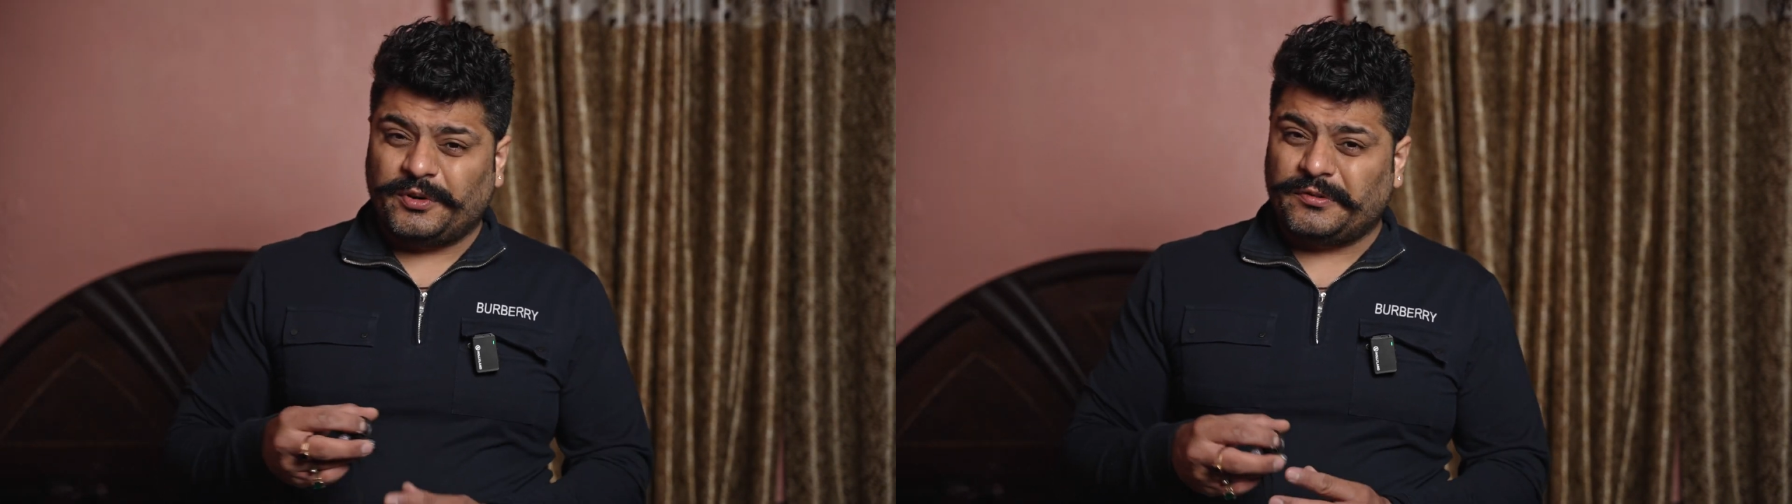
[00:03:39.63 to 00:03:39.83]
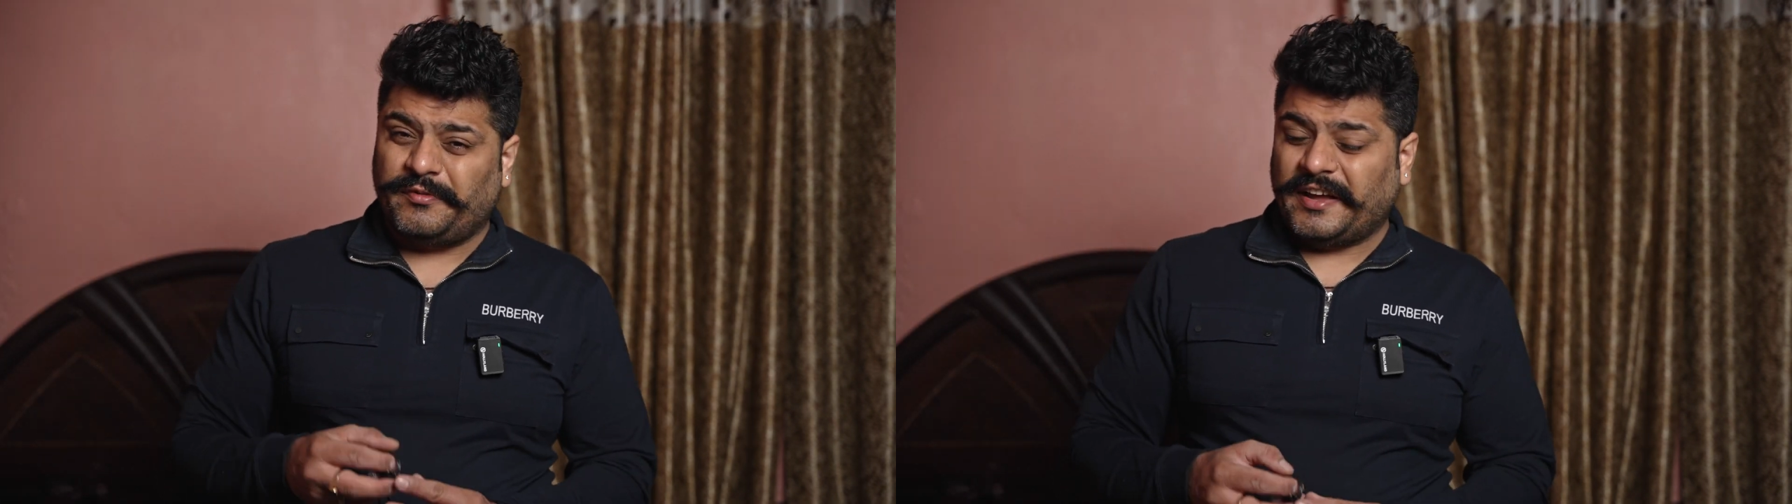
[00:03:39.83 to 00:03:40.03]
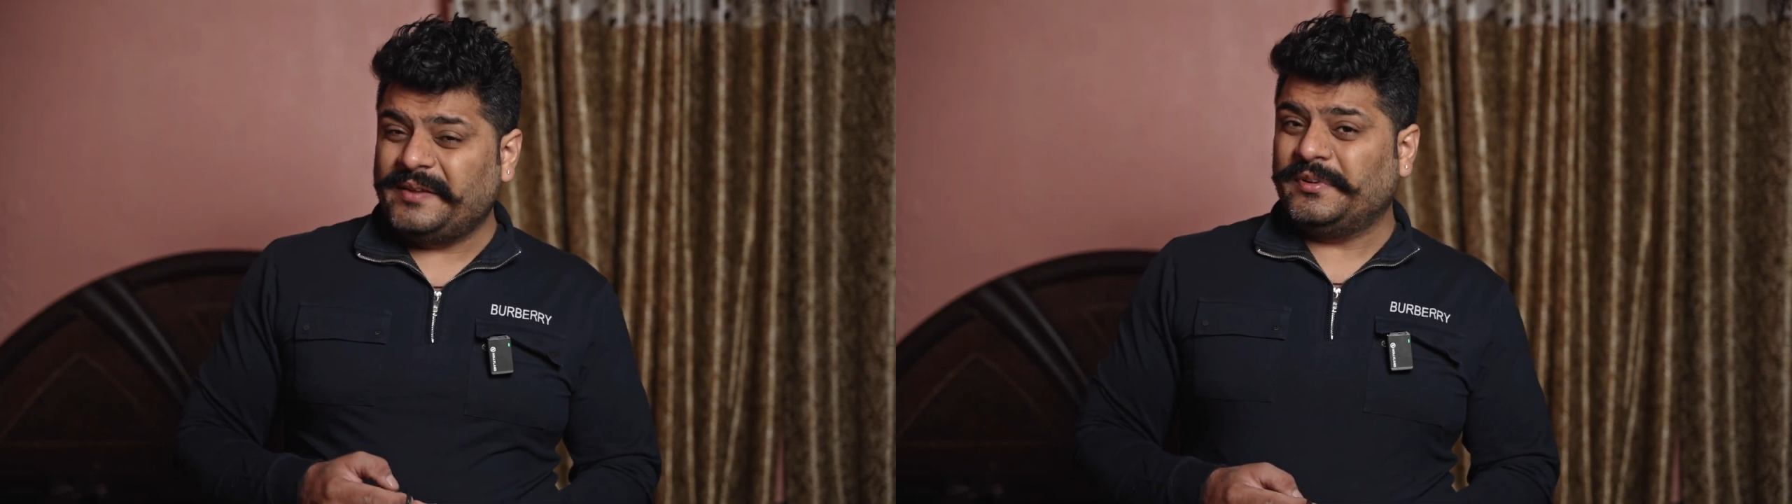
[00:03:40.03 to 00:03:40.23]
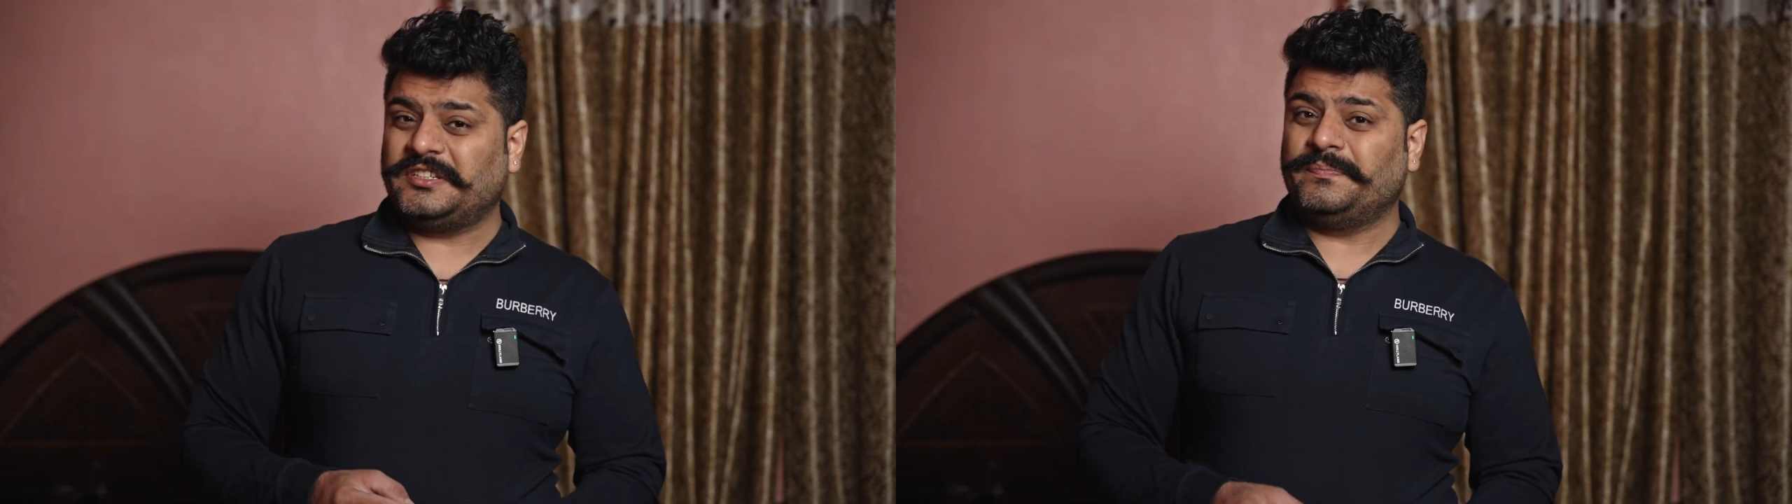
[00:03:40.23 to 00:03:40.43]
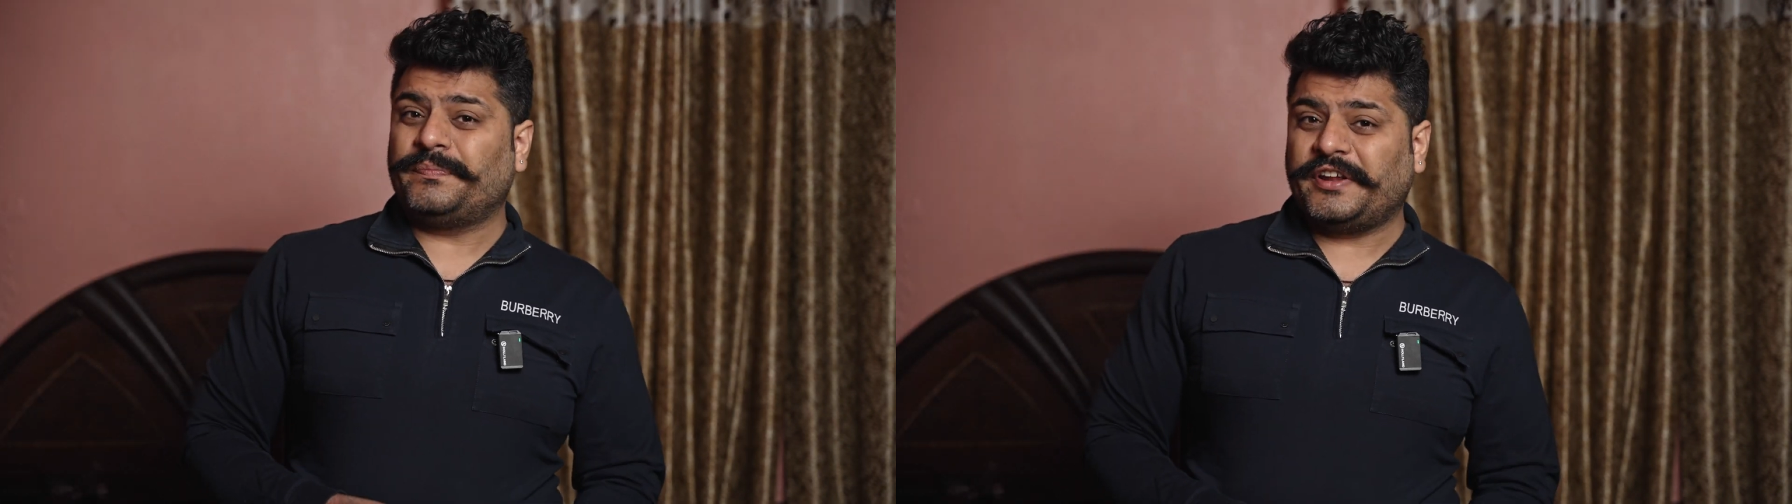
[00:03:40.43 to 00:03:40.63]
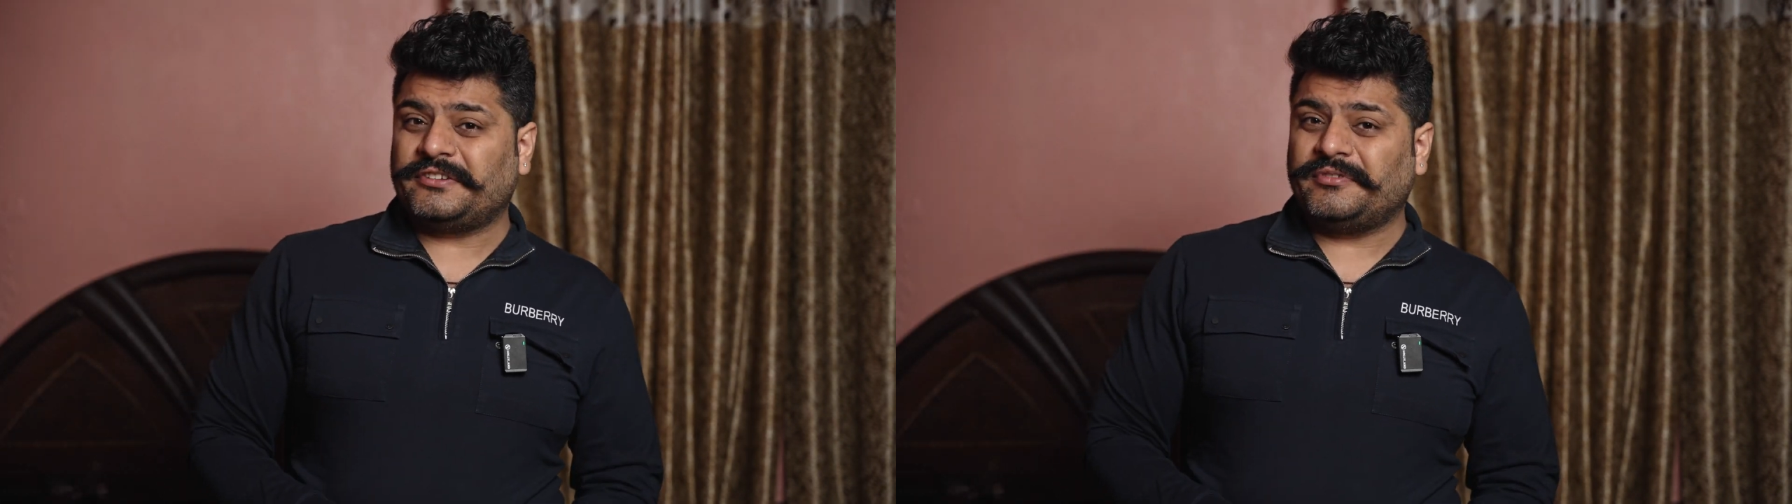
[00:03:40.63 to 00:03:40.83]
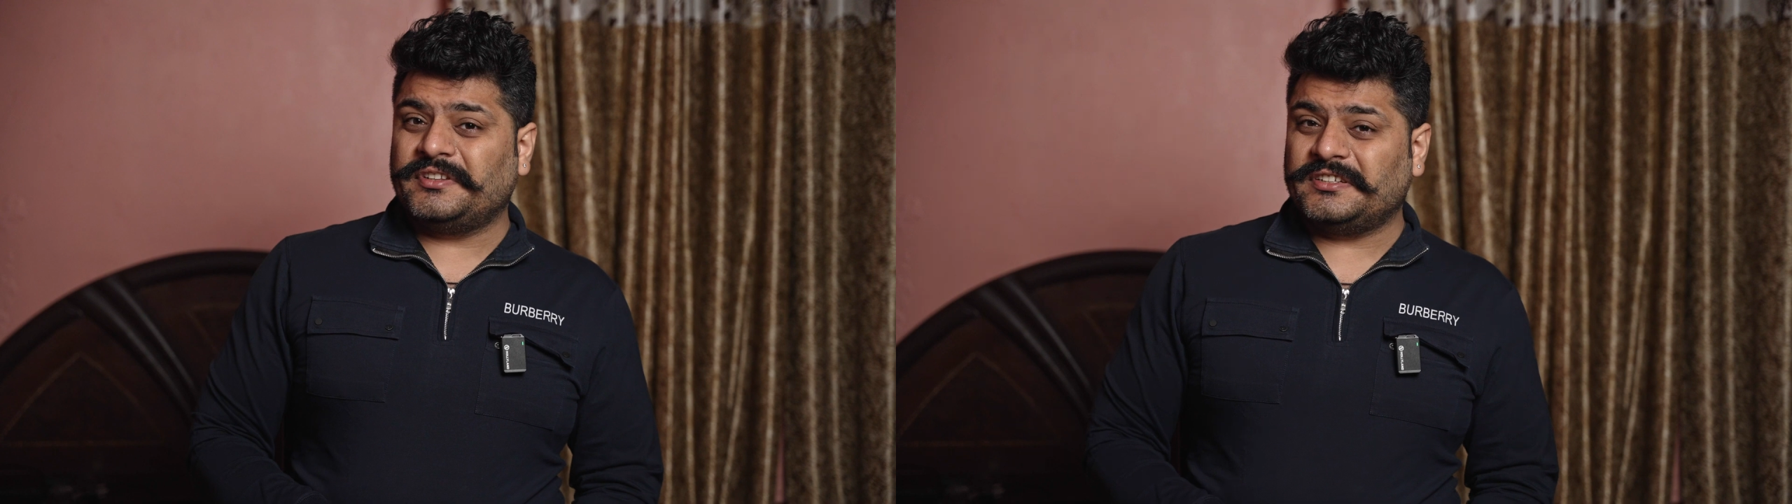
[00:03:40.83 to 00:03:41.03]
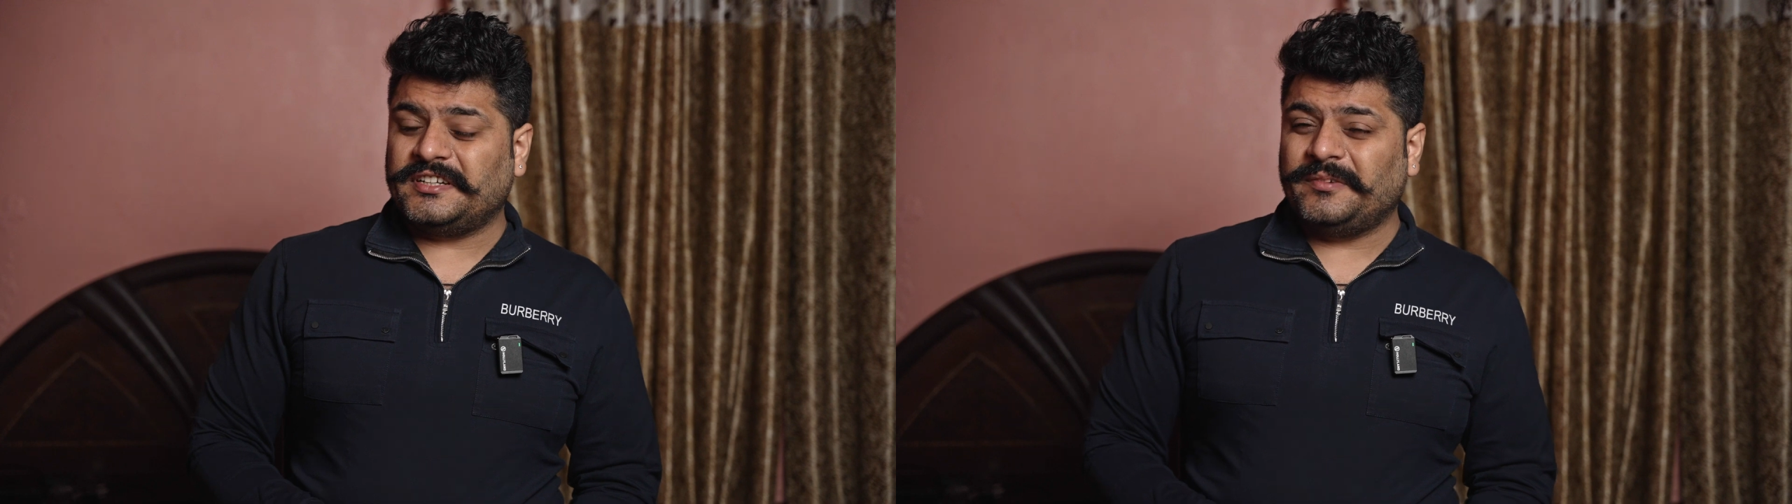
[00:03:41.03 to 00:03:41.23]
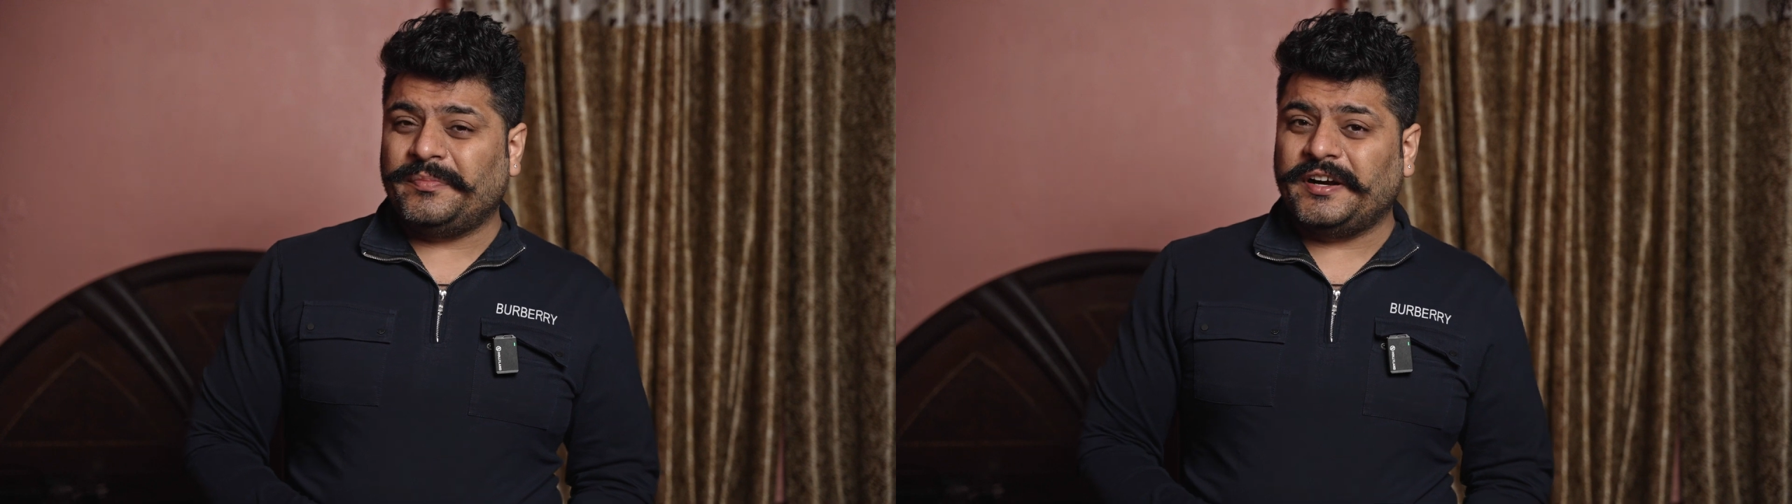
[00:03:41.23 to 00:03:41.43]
not very much impressed with the set,